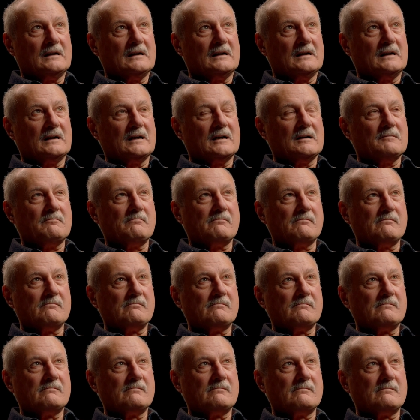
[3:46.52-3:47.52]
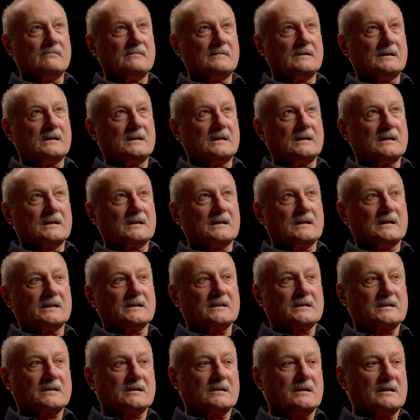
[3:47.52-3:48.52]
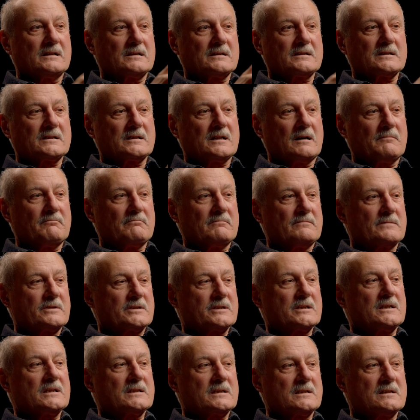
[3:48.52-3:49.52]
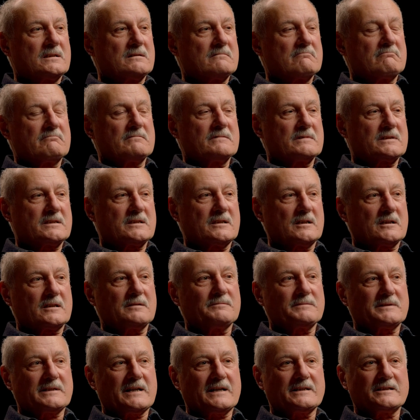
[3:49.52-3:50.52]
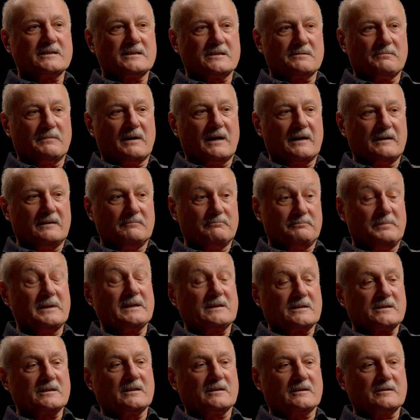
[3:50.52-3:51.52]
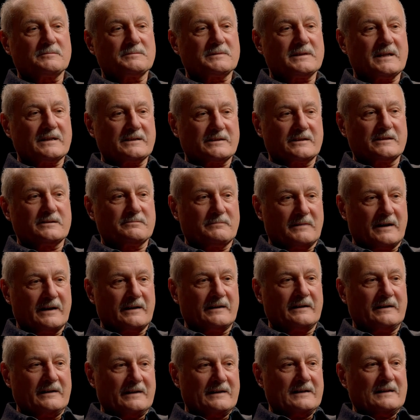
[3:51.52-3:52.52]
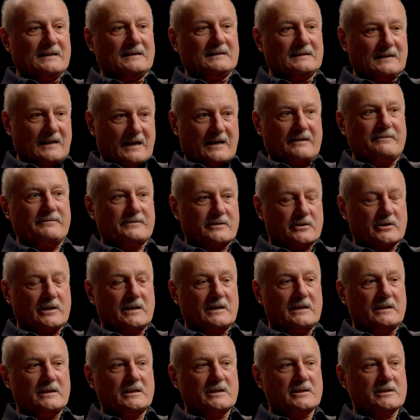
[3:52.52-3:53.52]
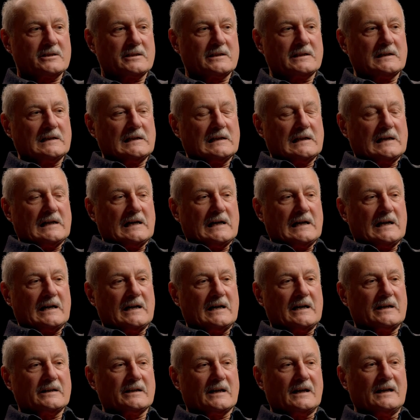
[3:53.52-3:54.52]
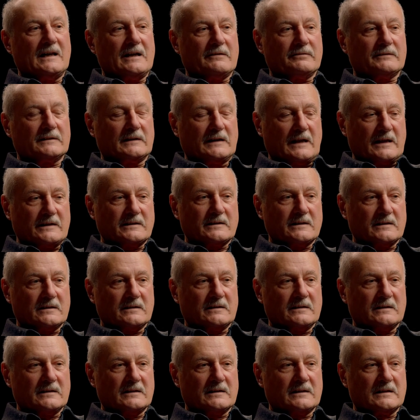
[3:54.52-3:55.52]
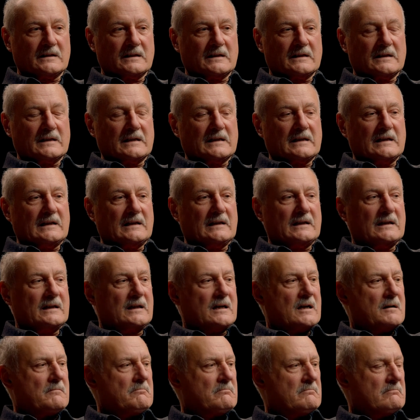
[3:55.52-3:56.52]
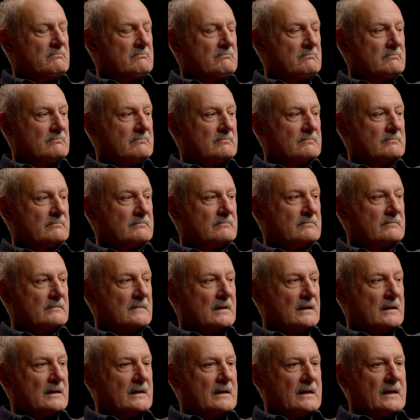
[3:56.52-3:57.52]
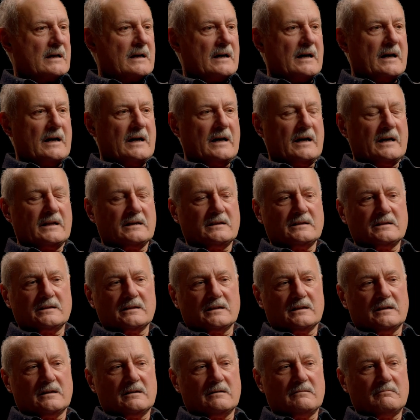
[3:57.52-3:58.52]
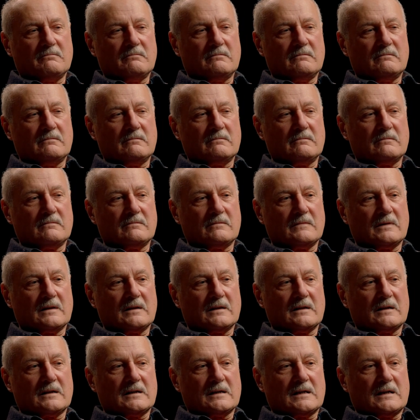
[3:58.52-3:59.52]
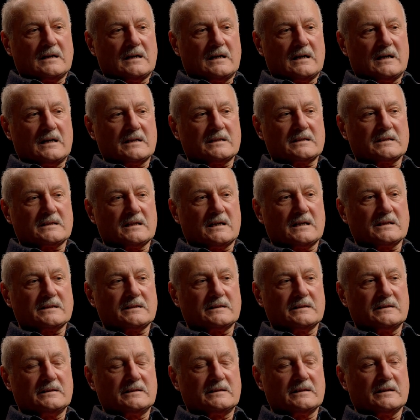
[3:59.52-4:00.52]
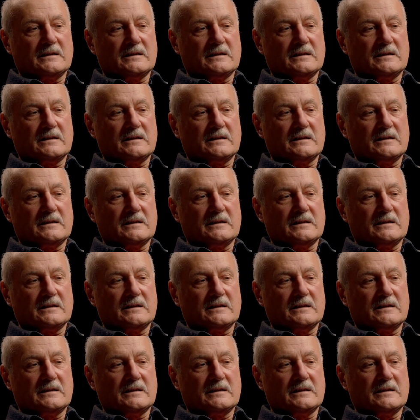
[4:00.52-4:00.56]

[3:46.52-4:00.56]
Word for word: um, some certain circumstances, my big circumstances, my life changed, and I left London, um, and um, I started